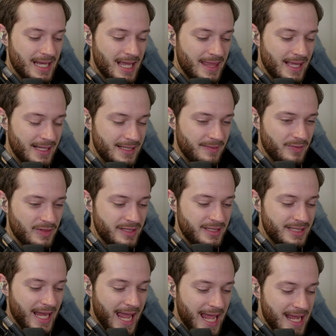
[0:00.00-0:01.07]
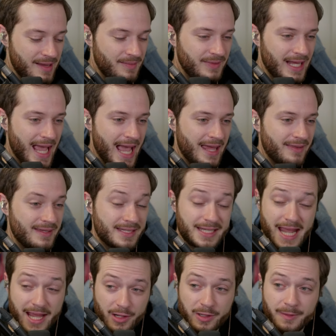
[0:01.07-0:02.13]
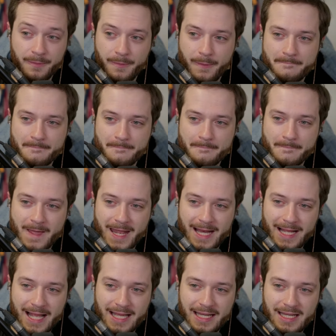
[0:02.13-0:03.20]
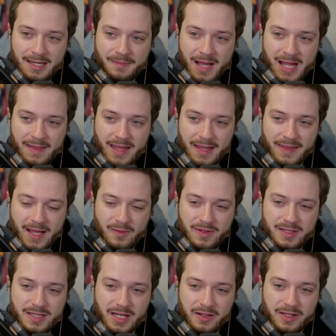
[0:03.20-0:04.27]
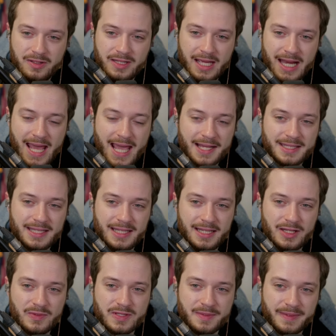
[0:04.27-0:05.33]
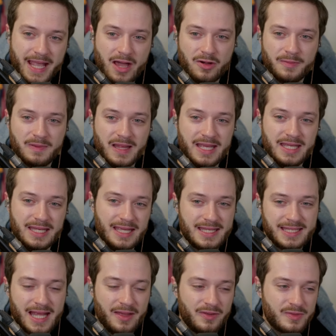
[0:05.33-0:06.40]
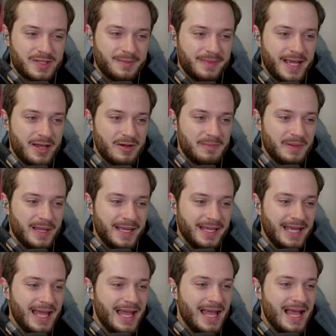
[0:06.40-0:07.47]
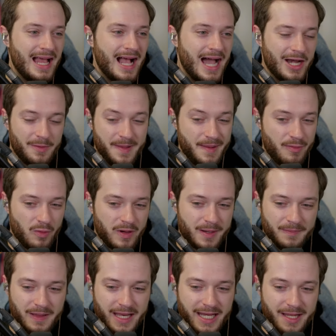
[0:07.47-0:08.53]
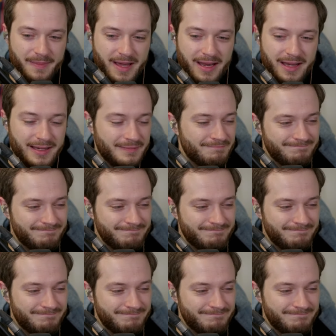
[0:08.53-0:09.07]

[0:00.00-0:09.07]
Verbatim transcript: that was aimed at the scanner, and I, I didn't mind that. That was, you know, you'd get a Hexen and there was some counterplay. You'd get a Scout and there was some counterplay. I know people were complaining about it.